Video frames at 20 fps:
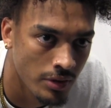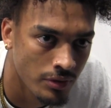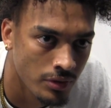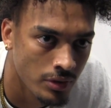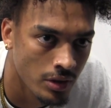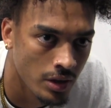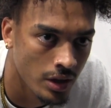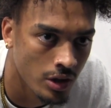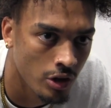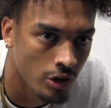I
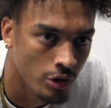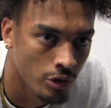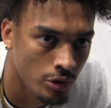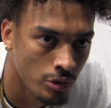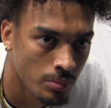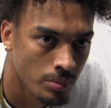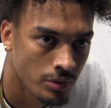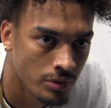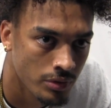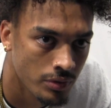feel like our
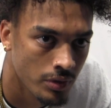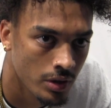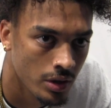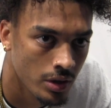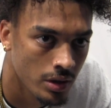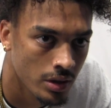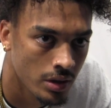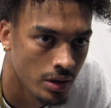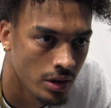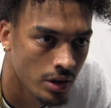group is a
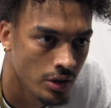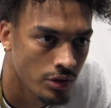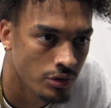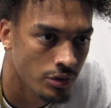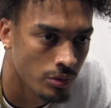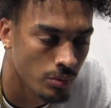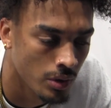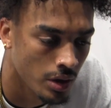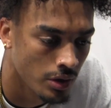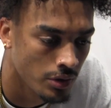very
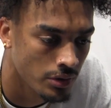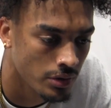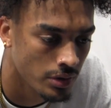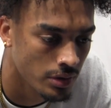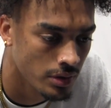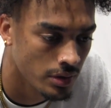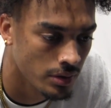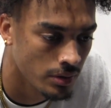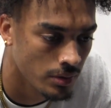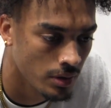
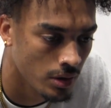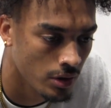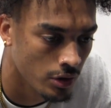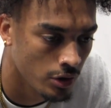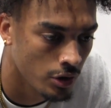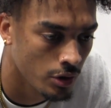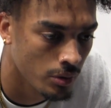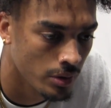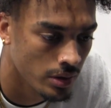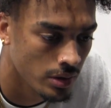surrounded and
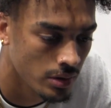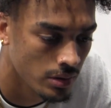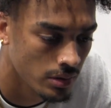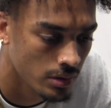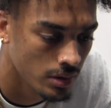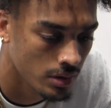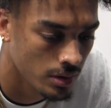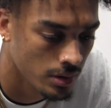ongoing